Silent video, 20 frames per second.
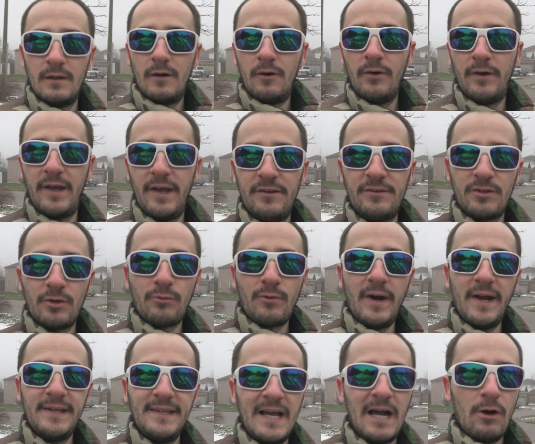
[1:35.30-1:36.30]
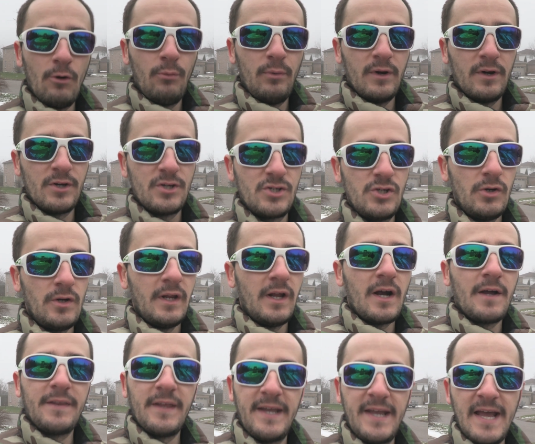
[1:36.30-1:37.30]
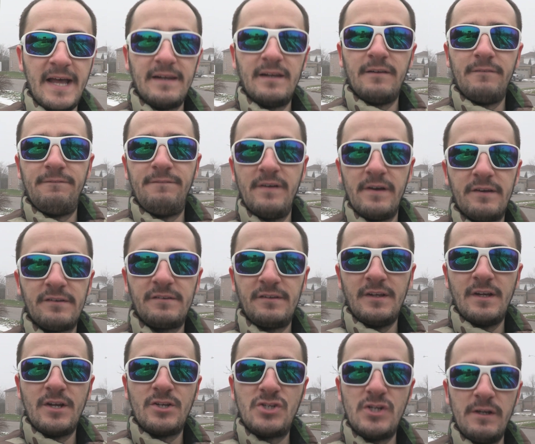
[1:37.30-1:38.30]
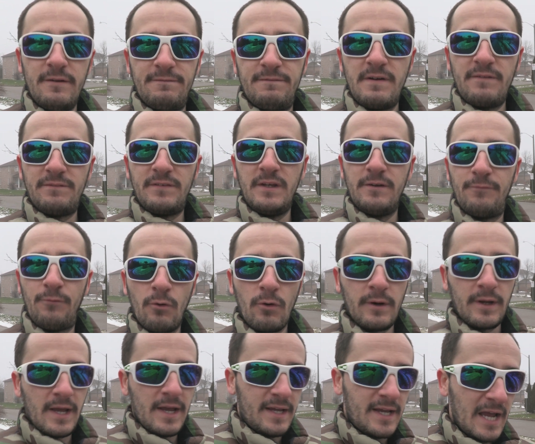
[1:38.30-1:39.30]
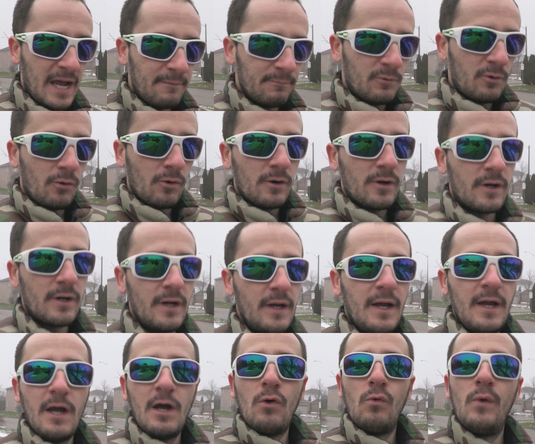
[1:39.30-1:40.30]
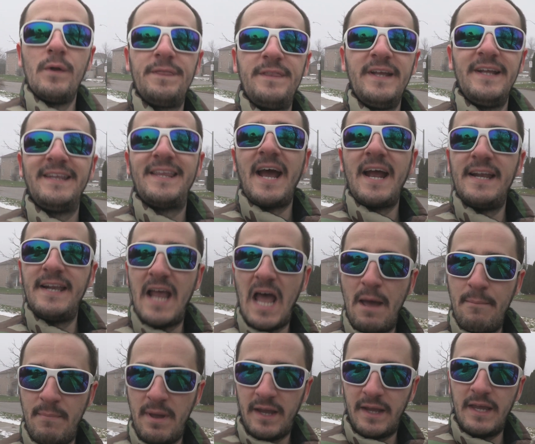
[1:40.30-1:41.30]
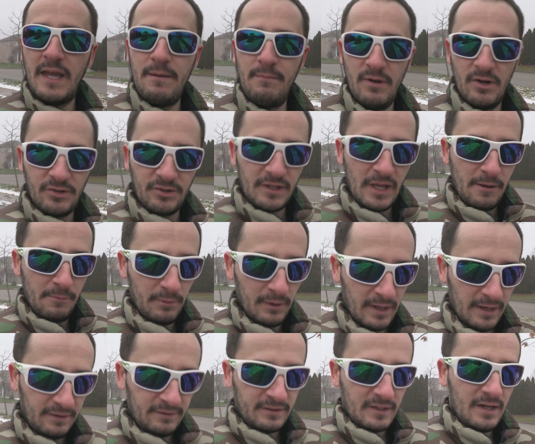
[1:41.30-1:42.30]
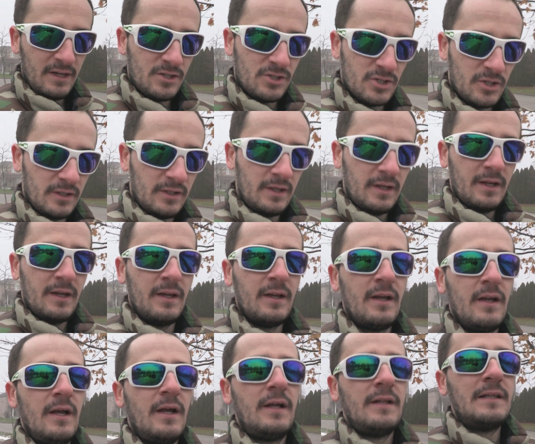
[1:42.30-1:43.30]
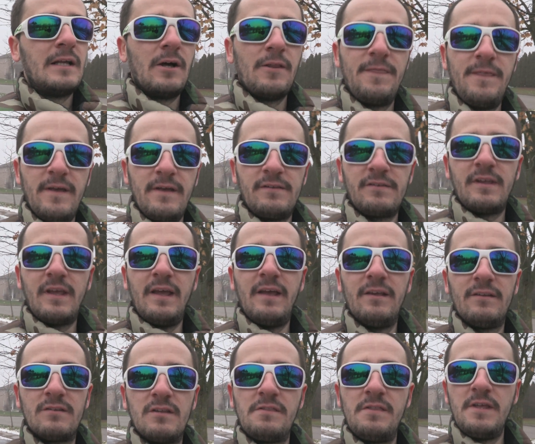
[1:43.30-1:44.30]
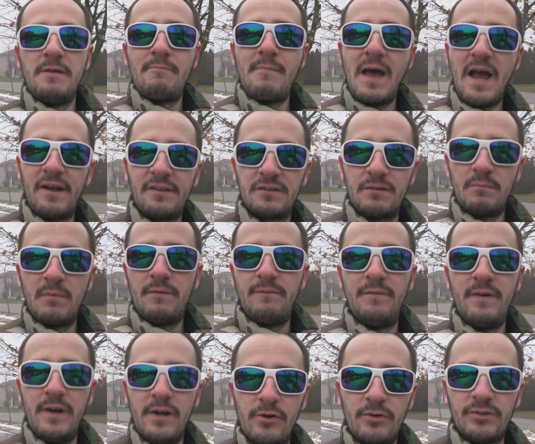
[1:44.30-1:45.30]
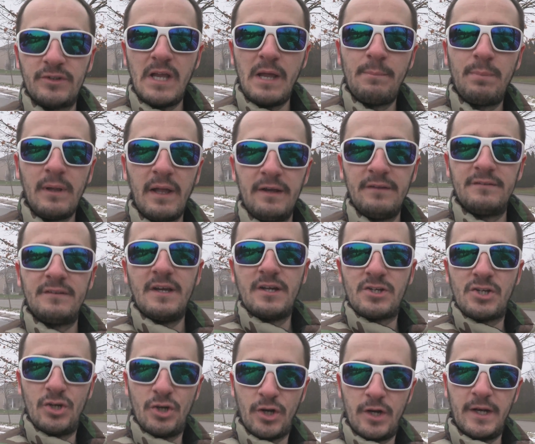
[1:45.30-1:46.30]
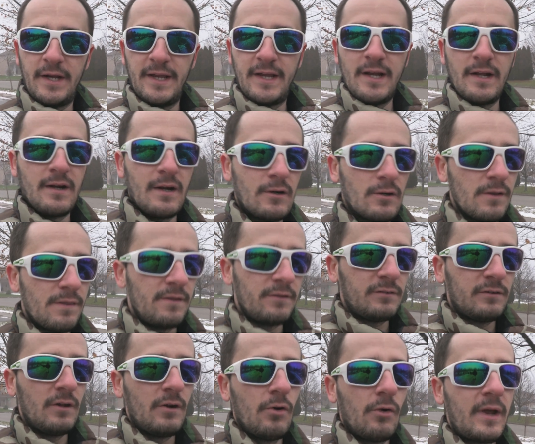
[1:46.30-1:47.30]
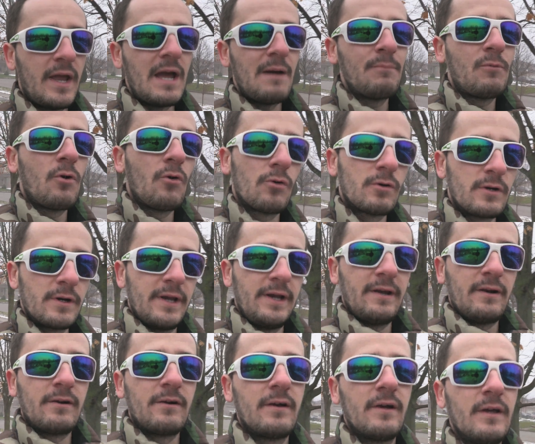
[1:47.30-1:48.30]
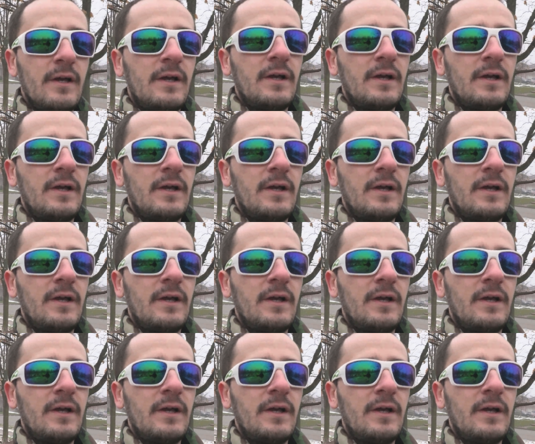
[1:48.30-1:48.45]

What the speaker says: Okay, so right now we're shooting on the Canon Vixia G50 4K camcorder with the dynamic image stabilization. Now this is the maximum video stabilization you're going to get out of this little camcorder here,